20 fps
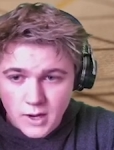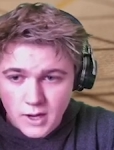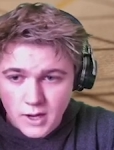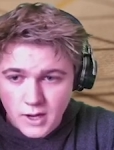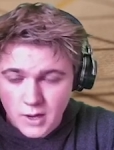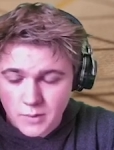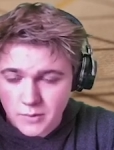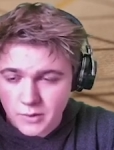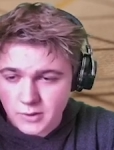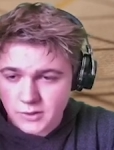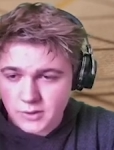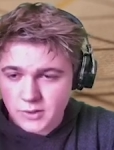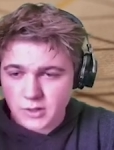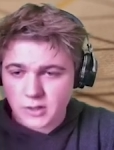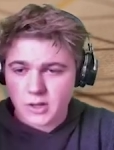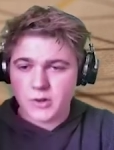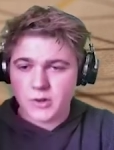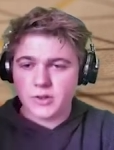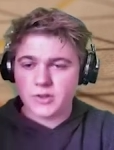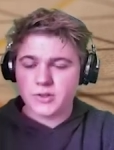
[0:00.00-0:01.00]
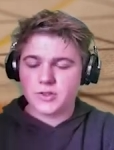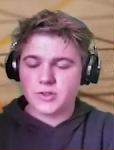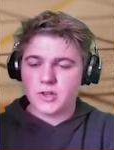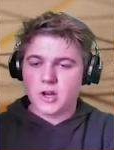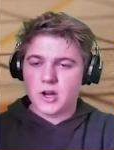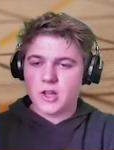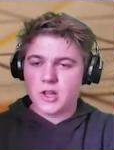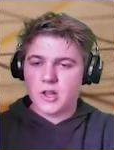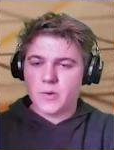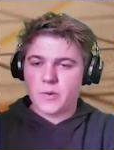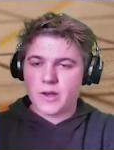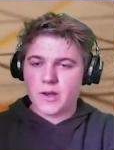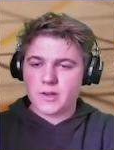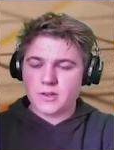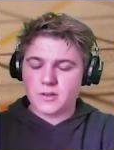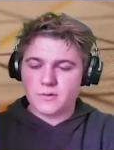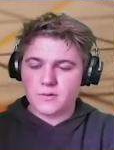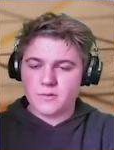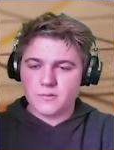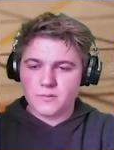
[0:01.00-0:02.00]
Pie Guy brings the Lotus all the way
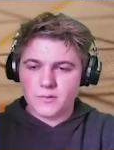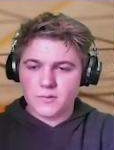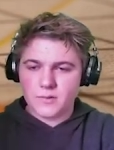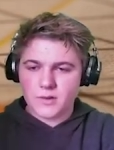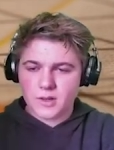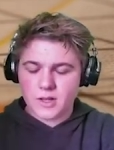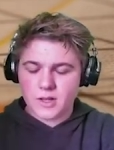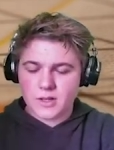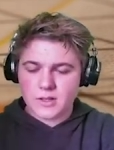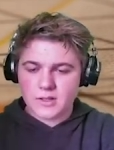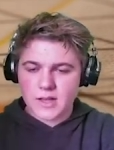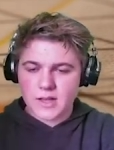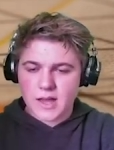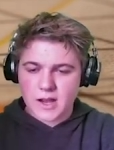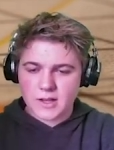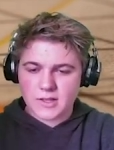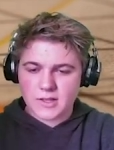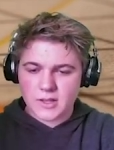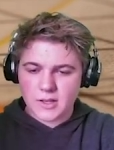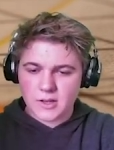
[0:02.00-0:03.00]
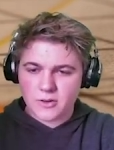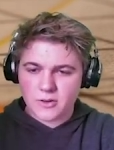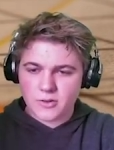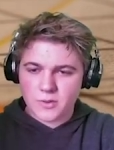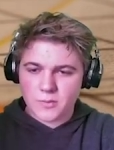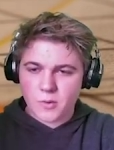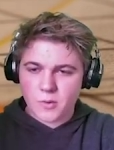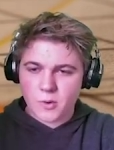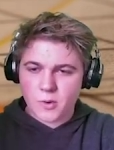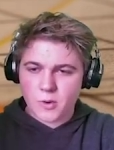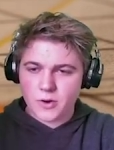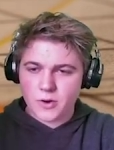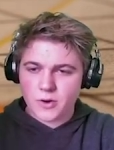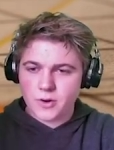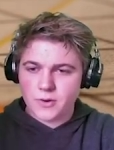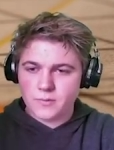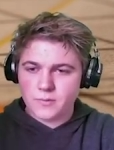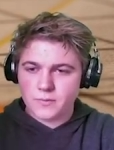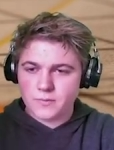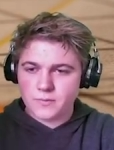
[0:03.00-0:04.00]
to the exact center of the
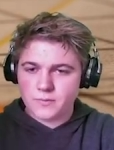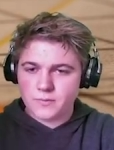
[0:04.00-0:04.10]
board.